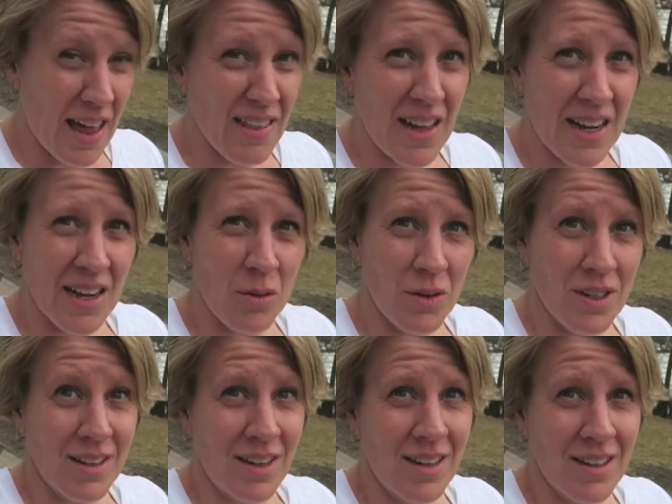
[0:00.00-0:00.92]
and then I
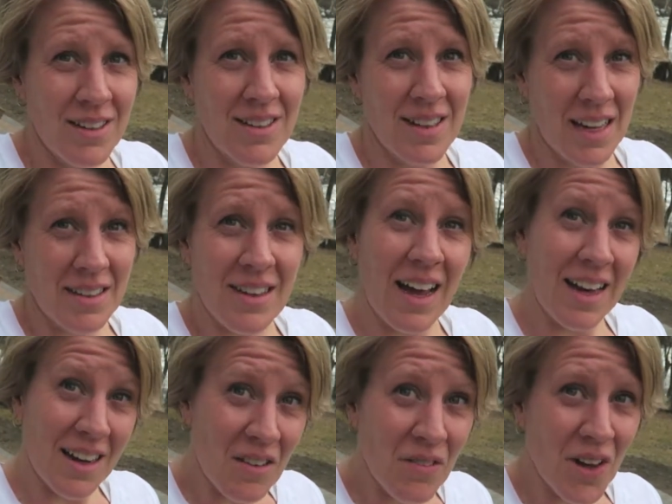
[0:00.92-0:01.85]
would like to
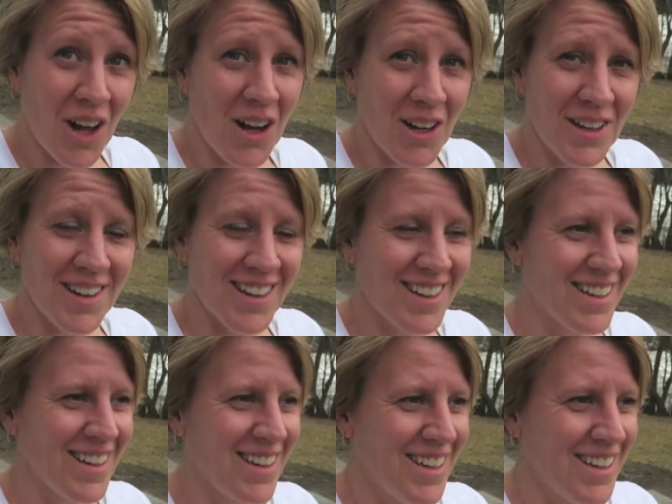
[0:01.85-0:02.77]
edit a vlog
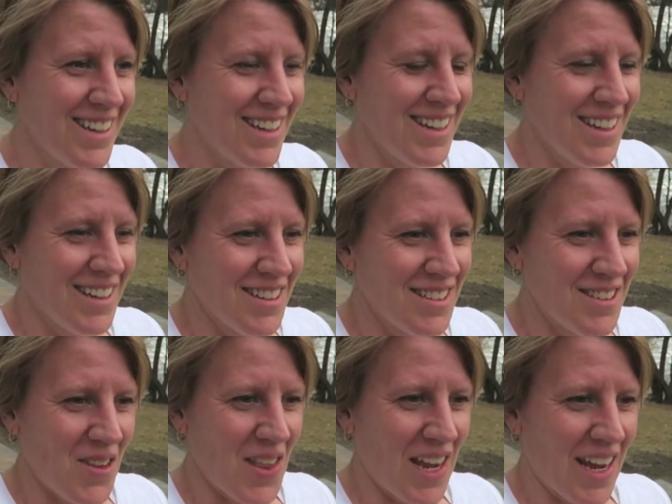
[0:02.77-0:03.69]

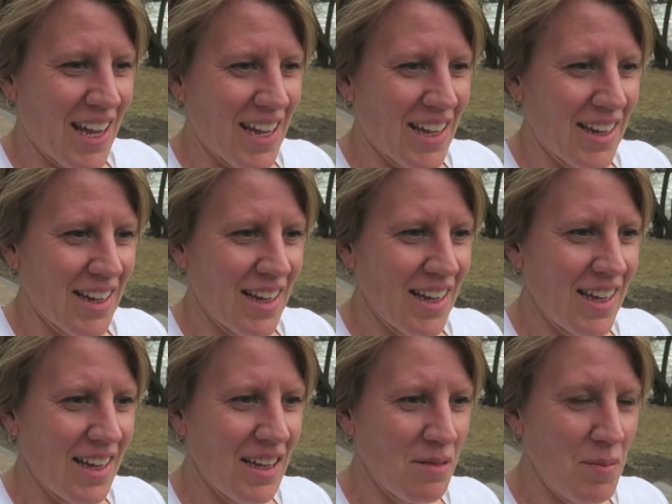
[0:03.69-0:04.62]
so that I can
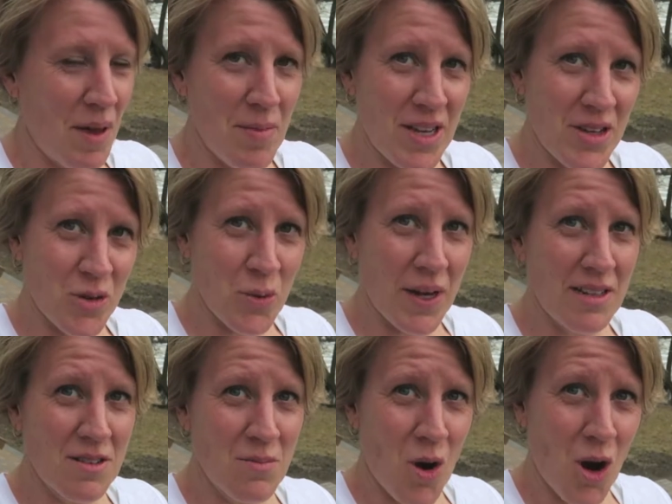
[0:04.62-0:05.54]
maybe do one
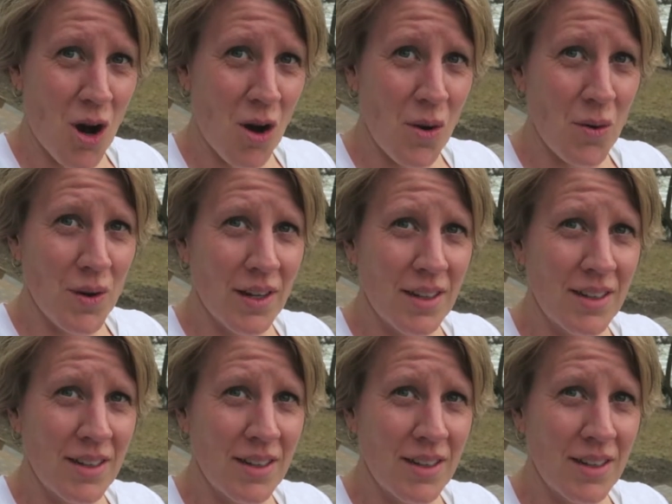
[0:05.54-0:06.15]
tomorrow,